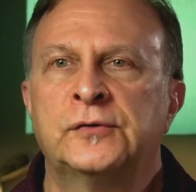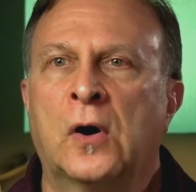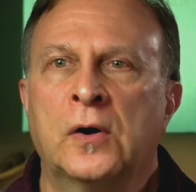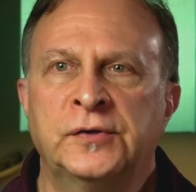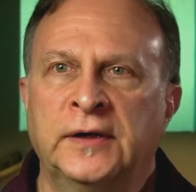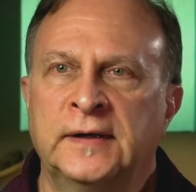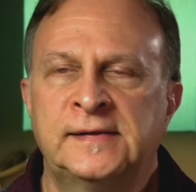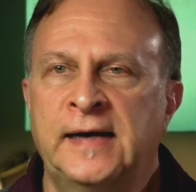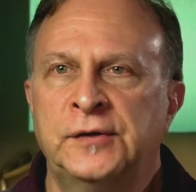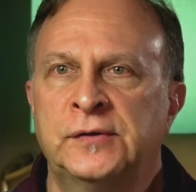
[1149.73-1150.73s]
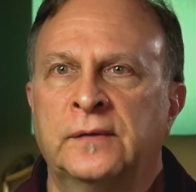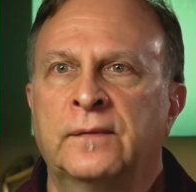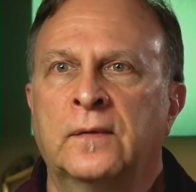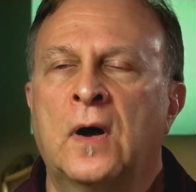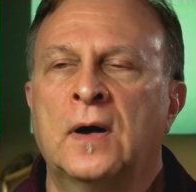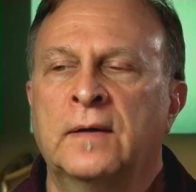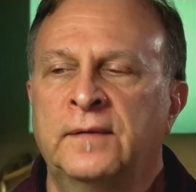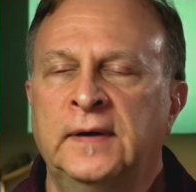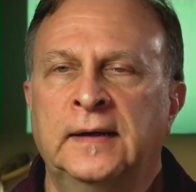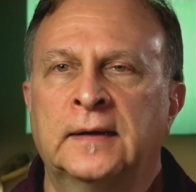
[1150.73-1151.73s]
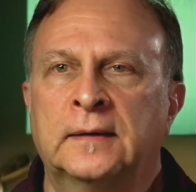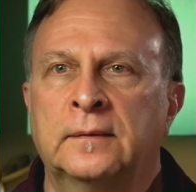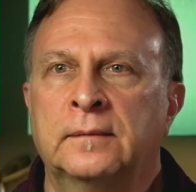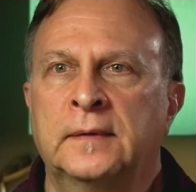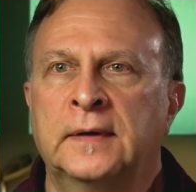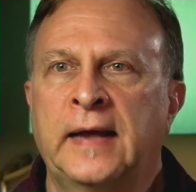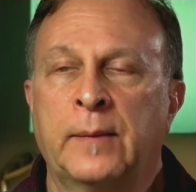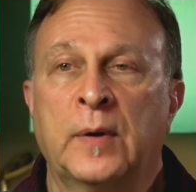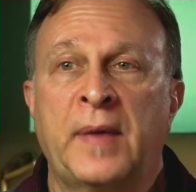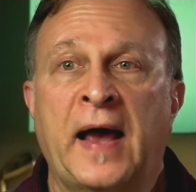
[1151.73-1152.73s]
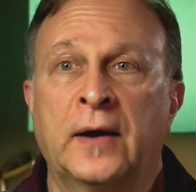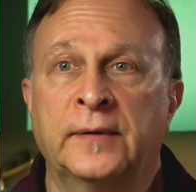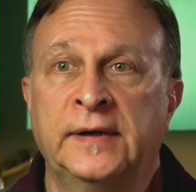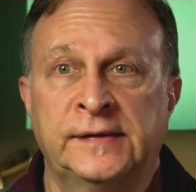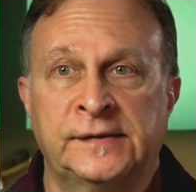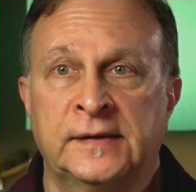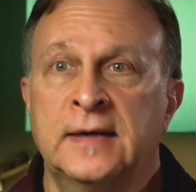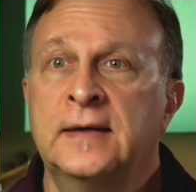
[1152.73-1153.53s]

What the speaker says: charging station for all of the camera batteries